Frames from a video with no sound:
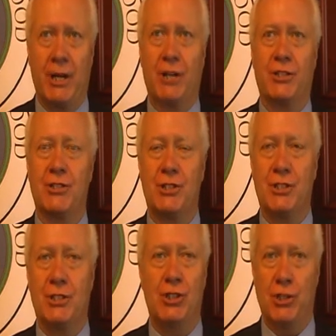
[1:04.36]

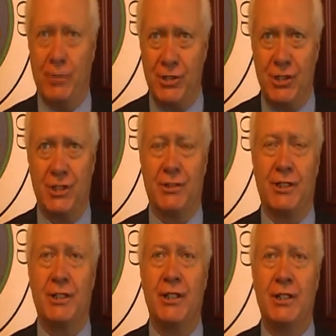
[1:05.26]
biology,
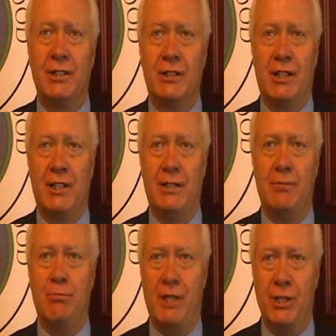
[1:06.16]
geoengineering, any
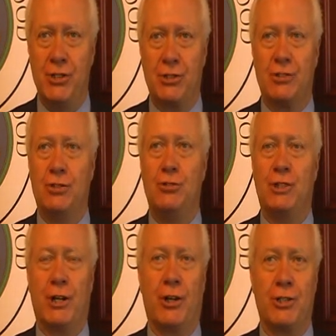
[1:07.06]
major new
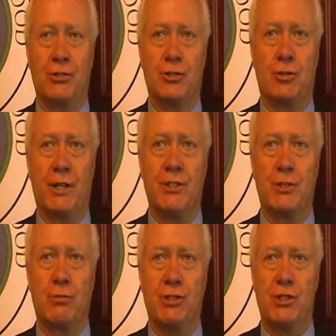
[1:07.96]
technological
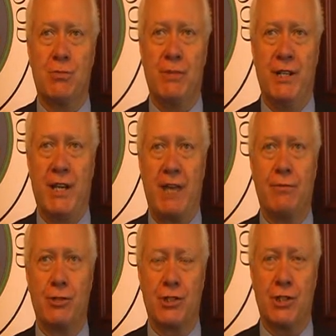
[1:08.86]
trends which may
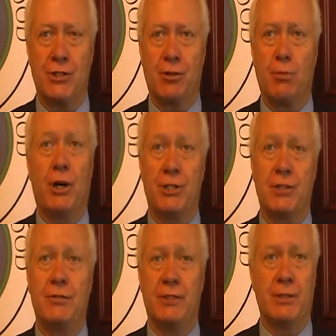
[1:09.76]
adversely or
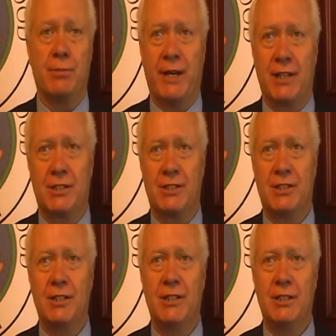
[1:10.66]
positively impact
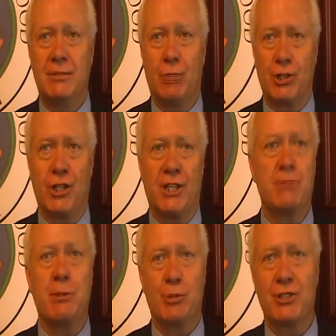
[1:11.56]
marginalized
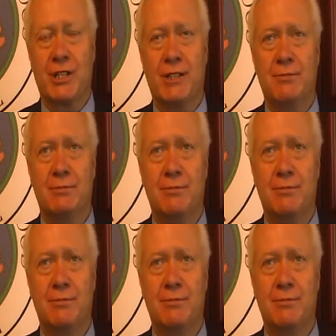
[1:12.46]
peoples again.